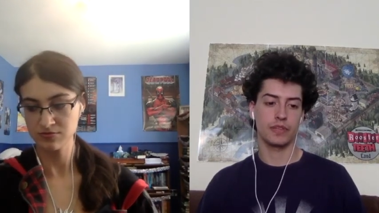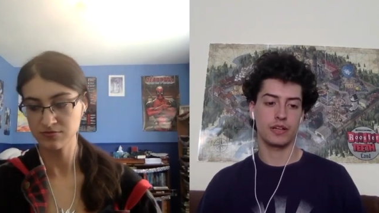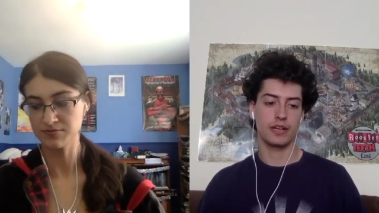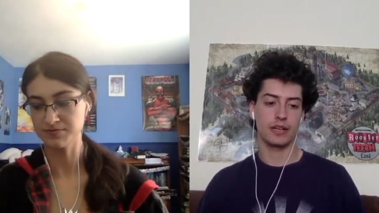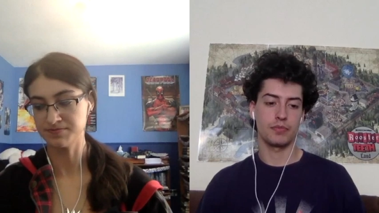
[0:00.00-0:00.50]

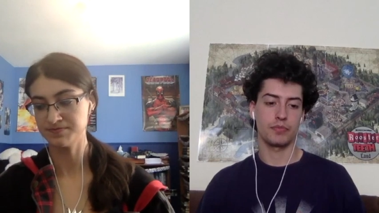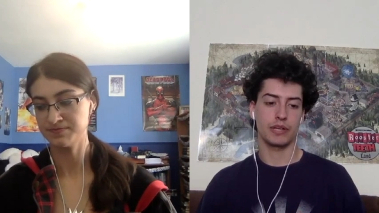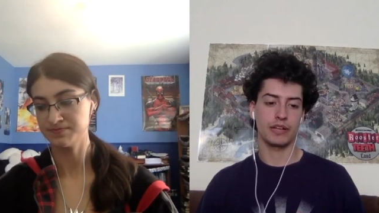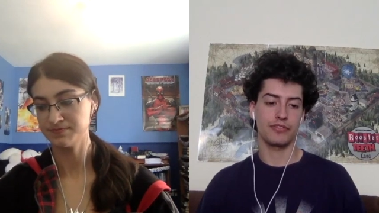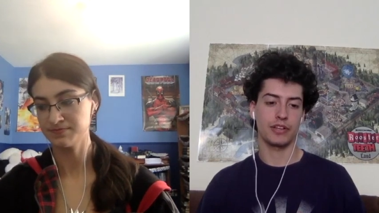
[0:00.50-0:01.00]
Speaker 1: Mm-hmm. Um, but
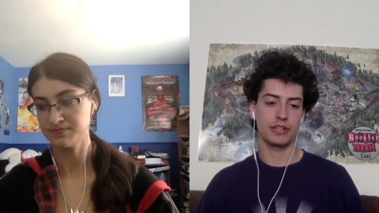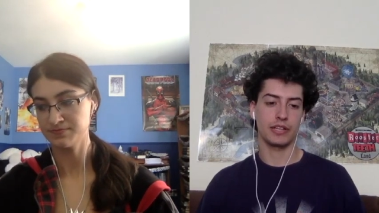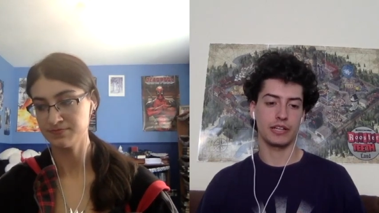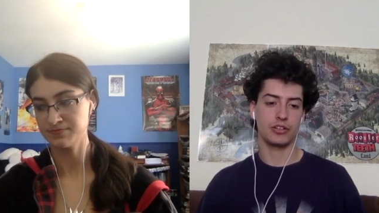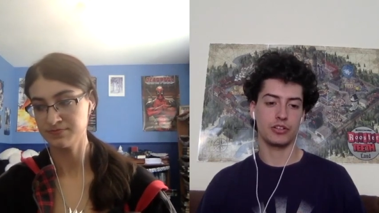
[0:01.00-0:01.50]
I felt
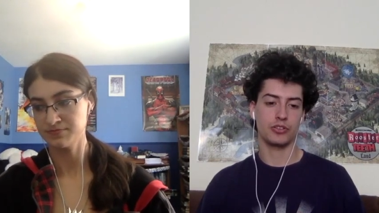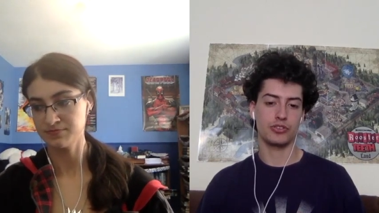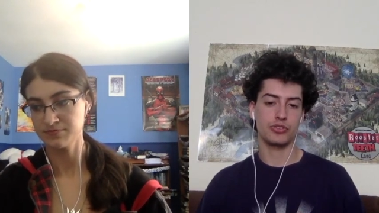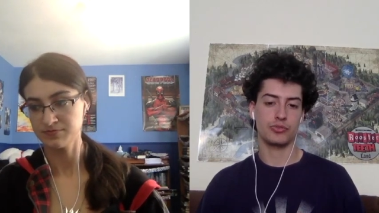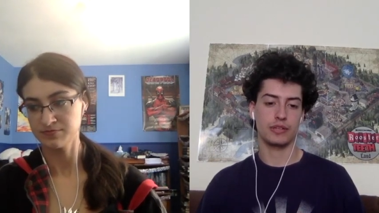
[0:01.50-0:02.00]
like her
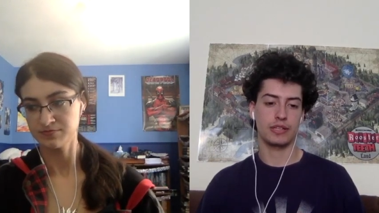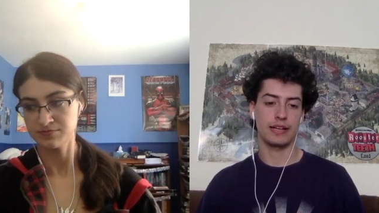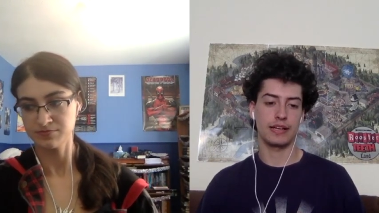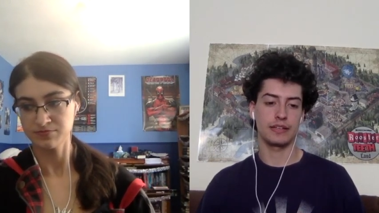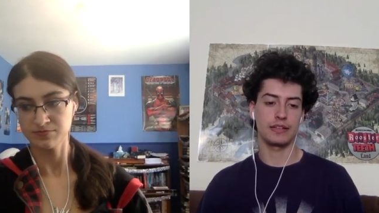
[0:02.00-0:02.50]

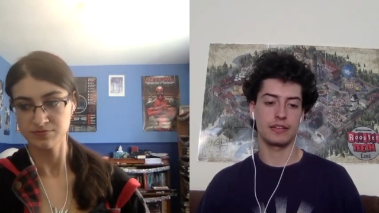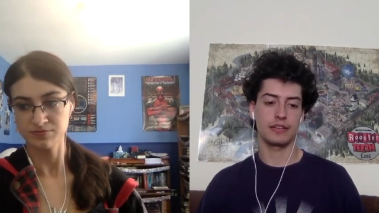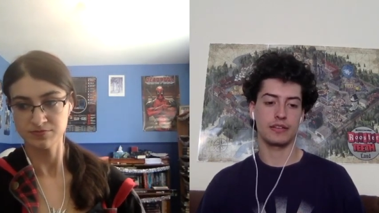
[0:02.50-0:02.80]
storyline